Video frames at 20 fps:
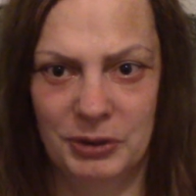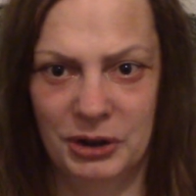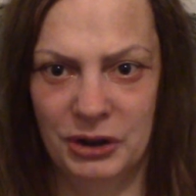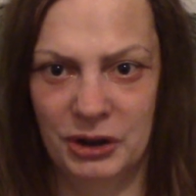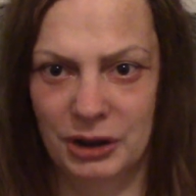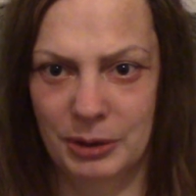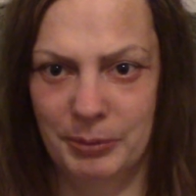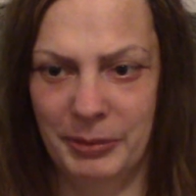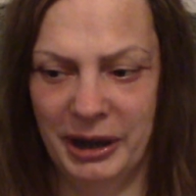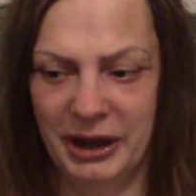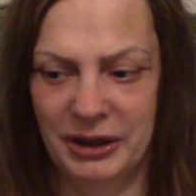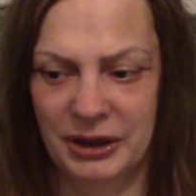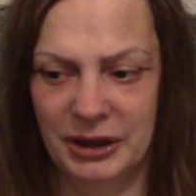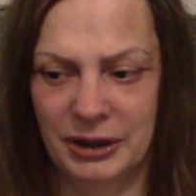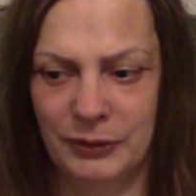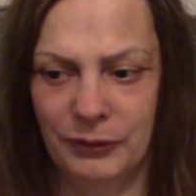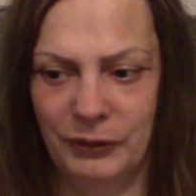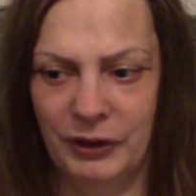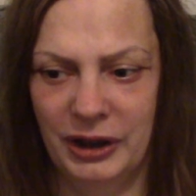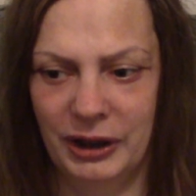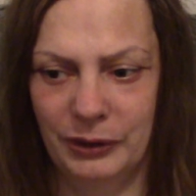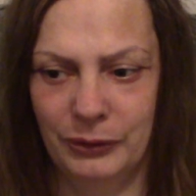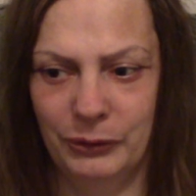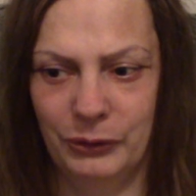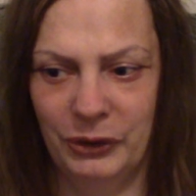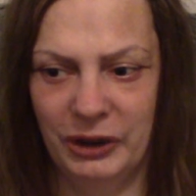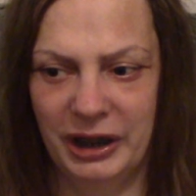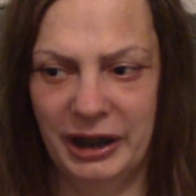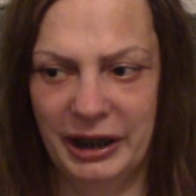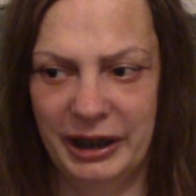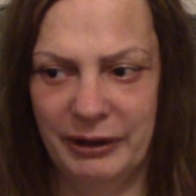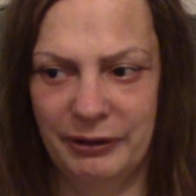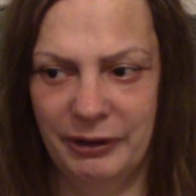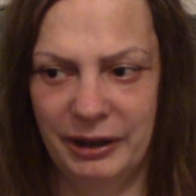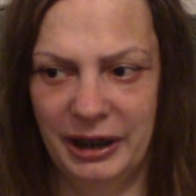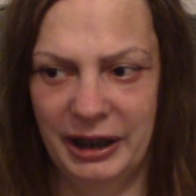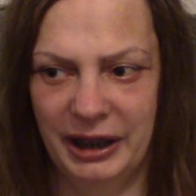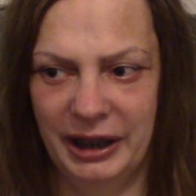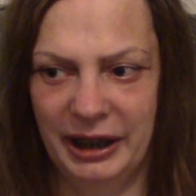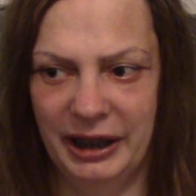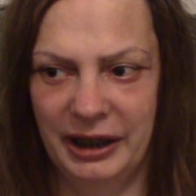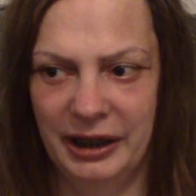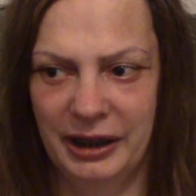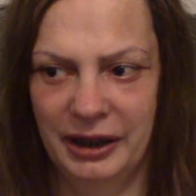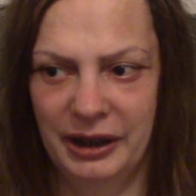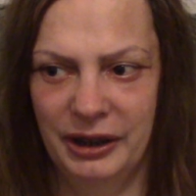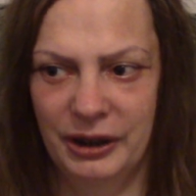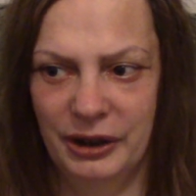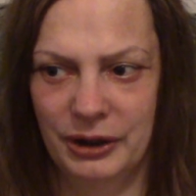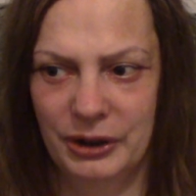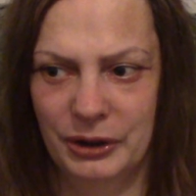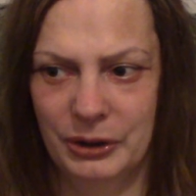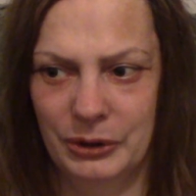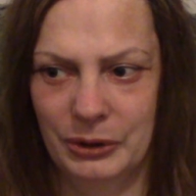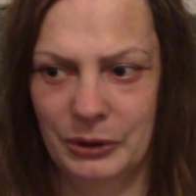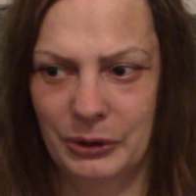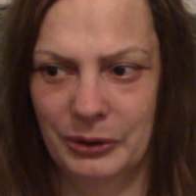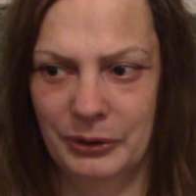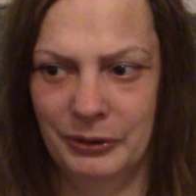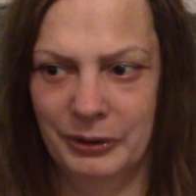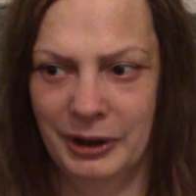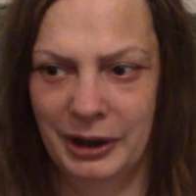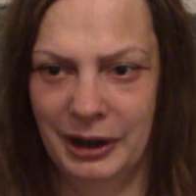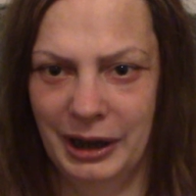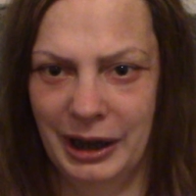it just makes us feel really, really sort of,